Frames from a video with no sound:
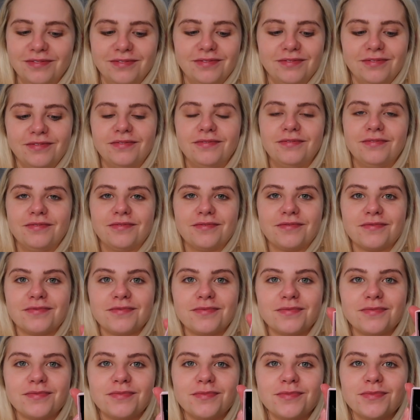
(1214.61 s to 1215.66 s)
You show me
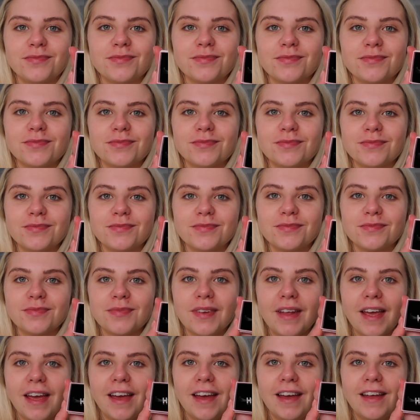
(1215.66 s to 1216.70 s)
that, wouldn't you?
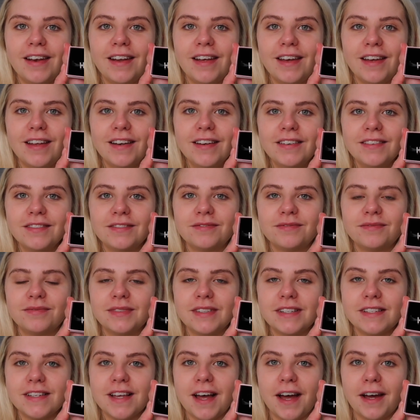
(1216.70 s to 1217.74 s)
Hint, hint.
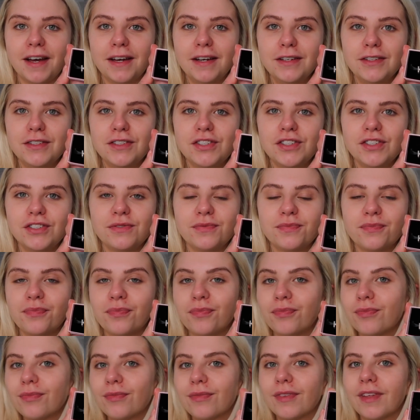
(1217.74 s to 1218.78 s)
It's a H.
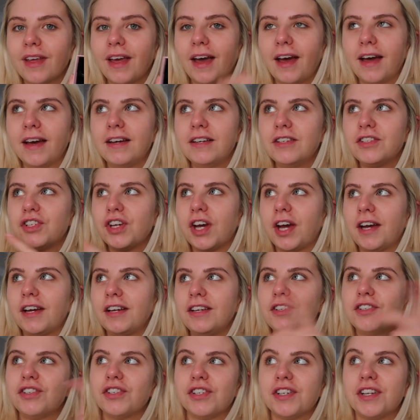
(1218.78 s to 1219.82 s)
H,
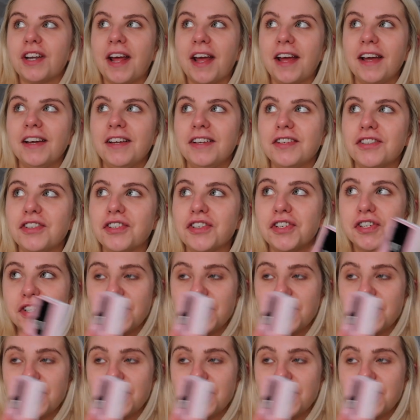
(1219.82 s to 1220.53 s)
H, and H.